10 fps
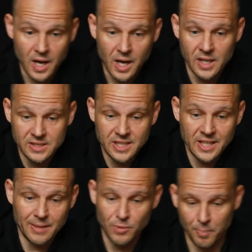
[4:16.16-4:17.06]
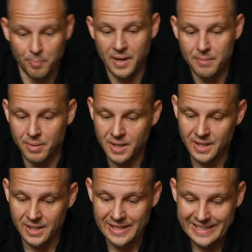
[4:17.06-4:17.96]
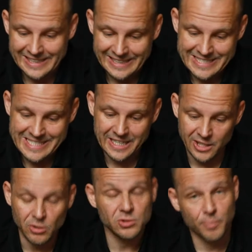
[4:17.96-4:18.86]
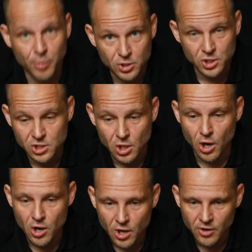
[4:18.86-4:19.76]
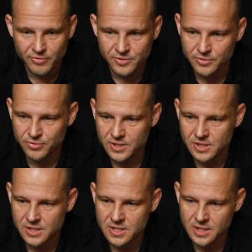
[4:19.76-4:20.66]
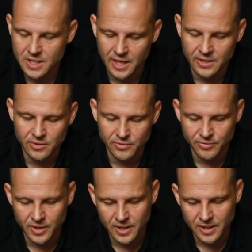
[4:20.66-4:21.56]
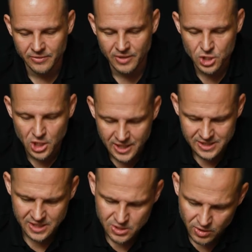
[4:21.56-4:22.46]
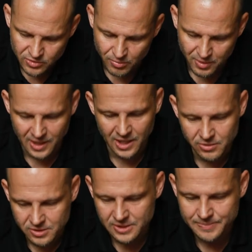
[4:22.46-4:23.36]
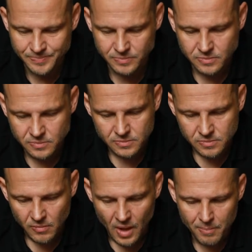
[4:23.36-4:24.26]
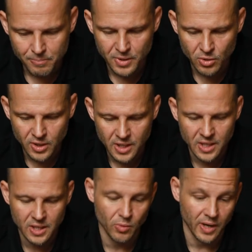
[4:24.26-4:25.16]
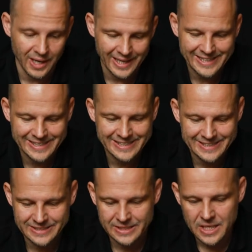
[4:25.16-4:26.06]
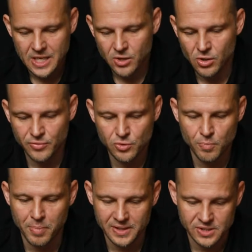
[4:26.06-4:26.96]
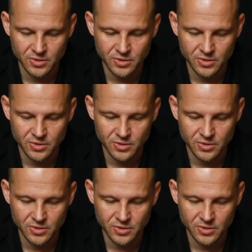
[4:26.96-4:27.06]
I said I'm not paid by LED Lenser. I also purchased a lot of different kind of flashlights. This one is from Claros. Beauty here, what I like is you have two buttons.